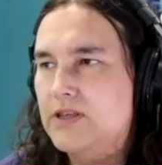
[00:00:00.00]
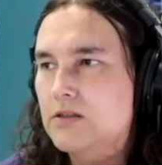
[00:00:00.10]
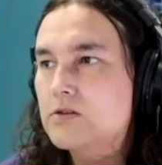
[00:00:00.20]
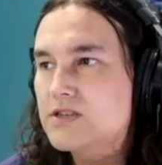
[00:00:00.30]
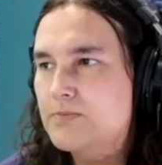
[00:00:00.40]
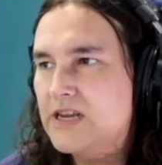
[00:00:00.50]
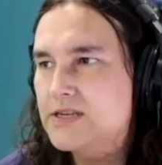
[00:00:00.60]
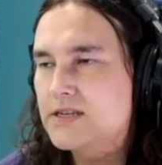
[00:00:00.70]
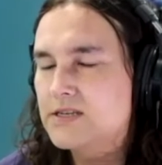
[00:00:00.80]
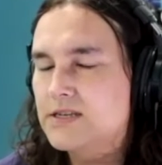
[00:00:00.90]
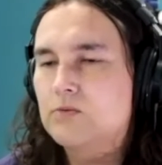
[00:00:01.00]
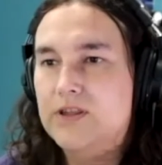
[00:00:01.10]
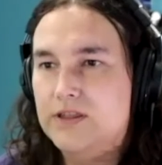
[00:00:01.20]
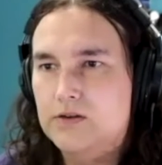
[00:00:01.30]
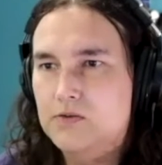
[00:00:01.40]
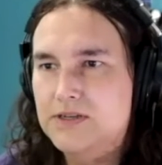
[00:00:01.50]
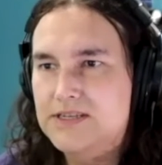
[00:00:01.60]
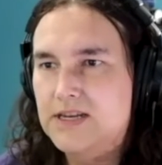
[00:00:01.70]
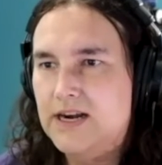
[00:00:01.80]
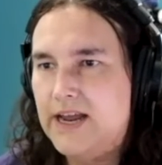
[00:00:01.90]
spaces and with the tools
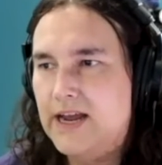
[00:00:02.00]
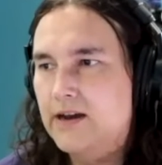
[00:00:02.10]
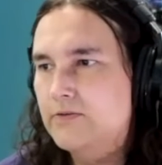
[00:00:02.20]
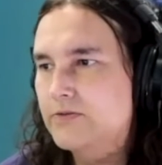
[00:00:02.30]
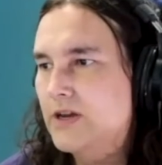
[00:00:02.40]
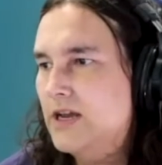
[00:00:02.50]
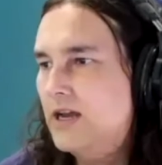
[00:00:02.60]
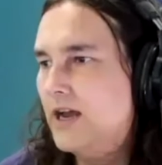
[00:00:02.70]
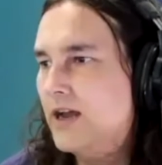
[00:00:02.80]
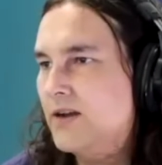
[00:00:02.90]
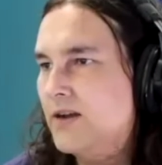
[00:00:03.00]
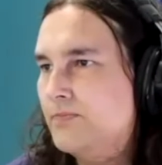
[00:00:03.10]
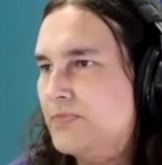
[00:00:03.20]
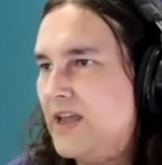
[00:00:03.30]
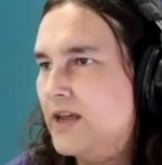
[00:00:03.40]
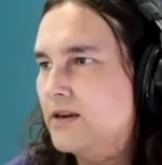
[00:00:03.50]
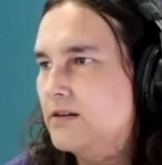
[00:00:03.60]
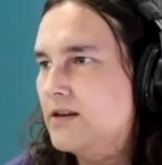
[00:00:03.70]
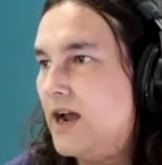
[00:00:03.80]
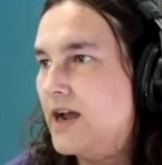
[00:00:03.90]
that I have.
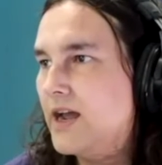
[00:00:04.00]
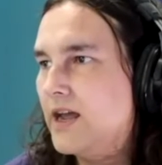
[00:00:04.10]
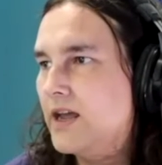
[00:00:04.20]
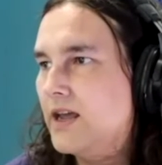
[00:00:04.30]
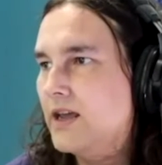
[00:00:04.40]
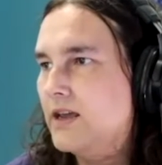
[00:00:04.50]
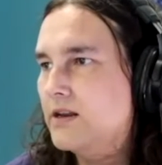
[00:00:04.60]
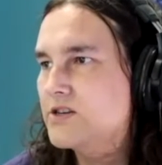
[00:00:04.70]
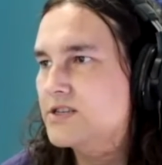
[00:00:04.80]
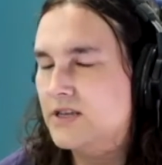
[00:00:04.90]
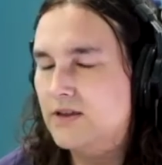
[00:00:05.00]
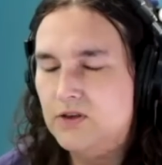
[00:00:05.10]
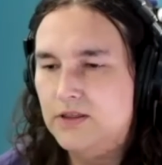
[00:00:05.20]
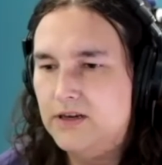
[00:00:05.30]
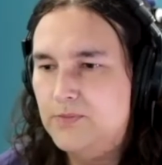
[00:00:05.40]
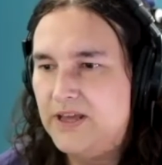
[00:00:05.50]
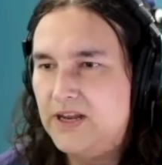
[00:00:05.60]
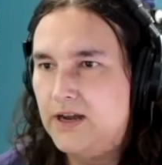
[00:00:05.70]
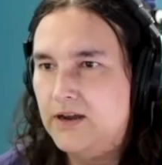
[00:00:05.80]
And just to give you a little bit of